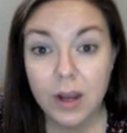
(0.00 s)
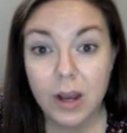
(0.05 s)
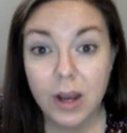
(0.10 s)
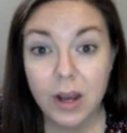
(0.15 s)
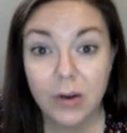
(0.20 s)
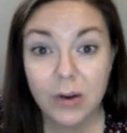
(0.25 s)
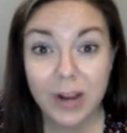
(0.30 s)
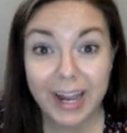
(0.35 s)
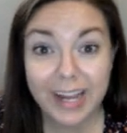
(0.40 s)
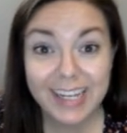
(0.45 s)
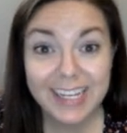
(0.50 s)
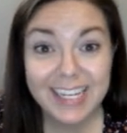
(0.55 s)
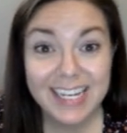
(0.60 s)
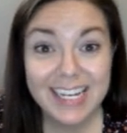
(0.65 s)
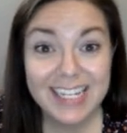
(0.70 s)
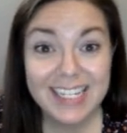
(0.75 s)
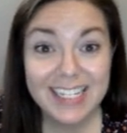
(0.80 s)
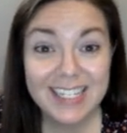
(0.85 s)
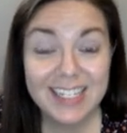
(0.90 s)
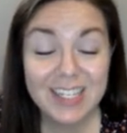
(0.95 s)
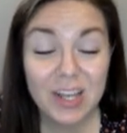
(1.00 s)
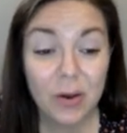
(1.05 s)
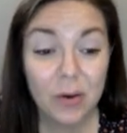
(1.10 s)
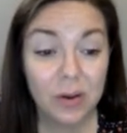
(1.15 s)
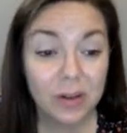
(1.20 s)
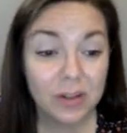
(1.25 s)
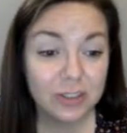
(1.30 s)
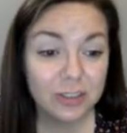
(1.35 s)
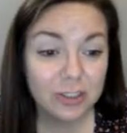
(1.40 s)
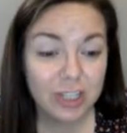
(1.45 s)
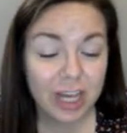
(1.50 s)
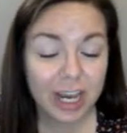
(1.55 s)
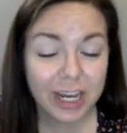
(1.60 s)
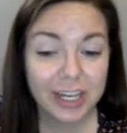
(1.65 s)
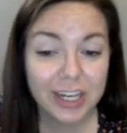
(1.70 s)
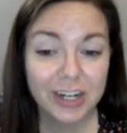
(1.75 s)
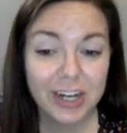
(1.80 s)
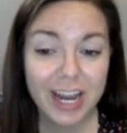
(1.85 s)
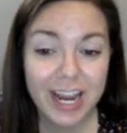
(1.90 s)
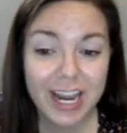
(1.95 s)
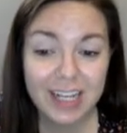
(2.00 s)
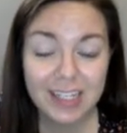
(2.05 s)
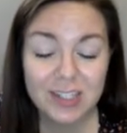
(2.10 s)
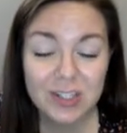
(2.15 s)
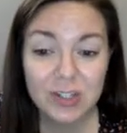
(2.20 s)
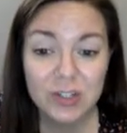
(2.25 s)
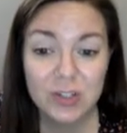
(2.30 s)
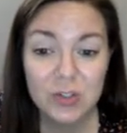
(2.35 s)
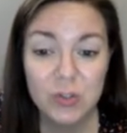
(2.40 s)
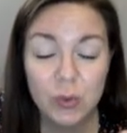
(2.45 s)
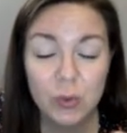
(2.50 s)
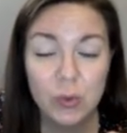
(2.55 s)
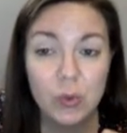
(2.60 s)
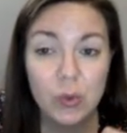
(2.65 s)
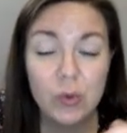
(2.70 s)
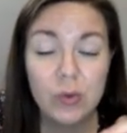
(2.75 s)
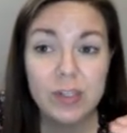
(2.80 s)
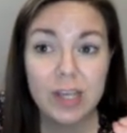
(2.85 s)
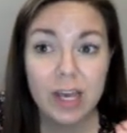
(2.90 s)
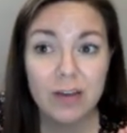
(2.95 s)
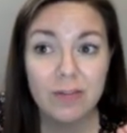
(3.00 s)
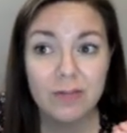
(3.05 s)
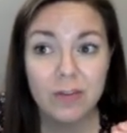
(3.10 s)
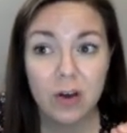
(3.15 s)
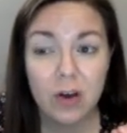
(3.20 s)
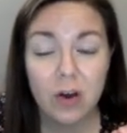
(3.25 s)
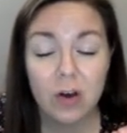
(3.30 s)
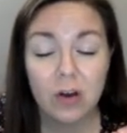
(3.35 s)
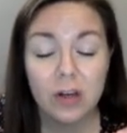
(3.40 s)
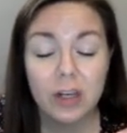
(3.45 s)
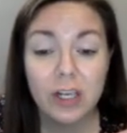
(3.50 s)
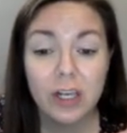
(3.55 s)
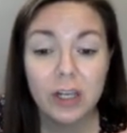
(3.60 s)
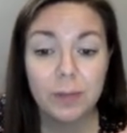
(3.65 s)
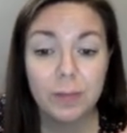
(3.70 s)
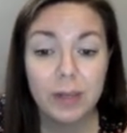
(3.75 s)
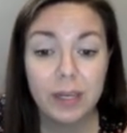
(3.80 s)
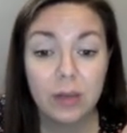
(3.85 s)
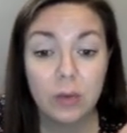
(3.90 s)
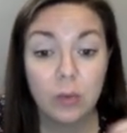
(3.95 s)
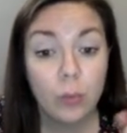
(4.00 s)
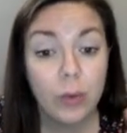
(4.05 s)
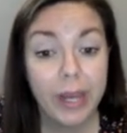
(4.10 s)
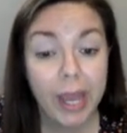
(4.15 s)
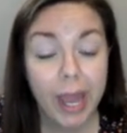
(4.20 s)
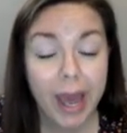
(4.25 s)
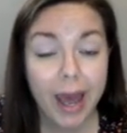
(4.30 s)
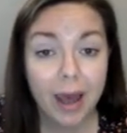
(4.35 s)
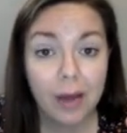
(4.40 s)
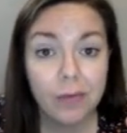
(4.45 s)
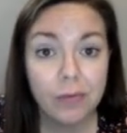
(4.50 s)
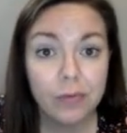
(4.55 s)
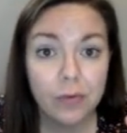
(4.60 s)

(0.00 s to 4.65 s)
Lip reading: Okay, so check your answers. So nous avons could be we have,